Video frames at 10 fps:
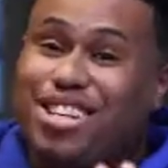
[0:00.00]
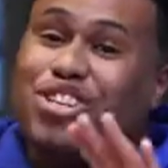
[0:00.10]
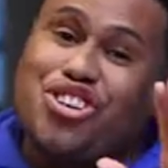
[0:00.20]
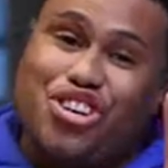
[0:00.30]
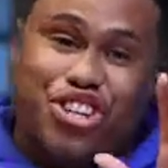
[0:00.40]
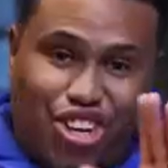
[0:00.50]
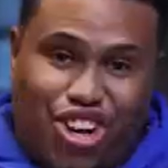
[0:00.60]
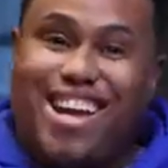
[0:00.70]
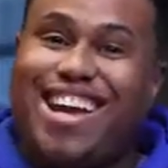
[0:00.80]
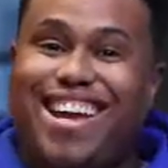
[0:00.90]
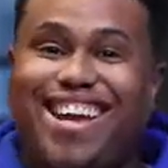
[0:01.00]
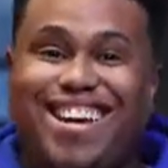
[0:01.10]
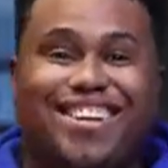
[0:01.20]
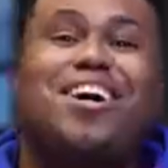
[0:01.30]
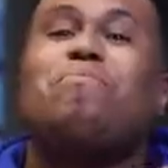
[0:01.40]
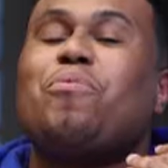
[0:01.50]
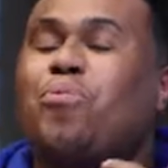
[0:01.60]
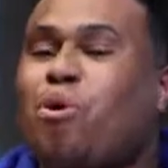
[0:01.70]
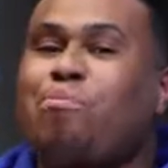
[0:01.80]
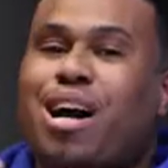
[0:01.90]
You're gonna hit a couple
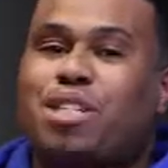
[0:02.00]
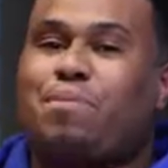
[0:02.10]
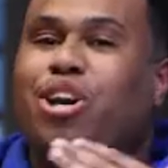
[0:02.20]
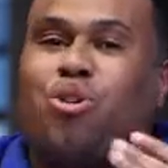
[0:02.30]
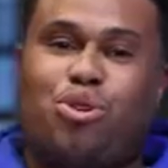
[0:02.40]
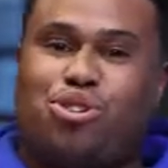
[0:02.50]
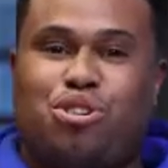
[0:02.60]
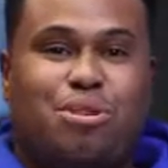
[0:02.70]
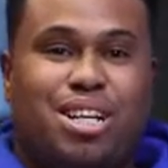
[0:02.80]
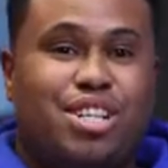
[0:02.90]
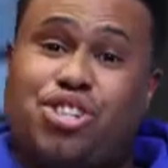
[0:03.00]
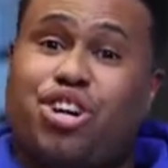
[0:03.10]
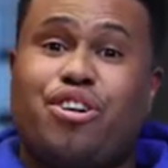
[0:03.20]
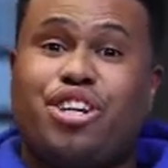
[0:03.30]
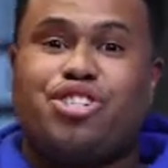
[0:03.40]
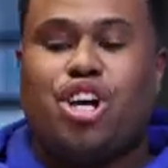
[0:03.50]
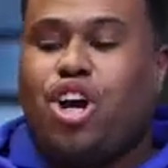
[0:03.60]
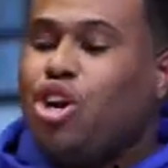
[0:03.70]
roadblocks, but I don't want you to be discouraged.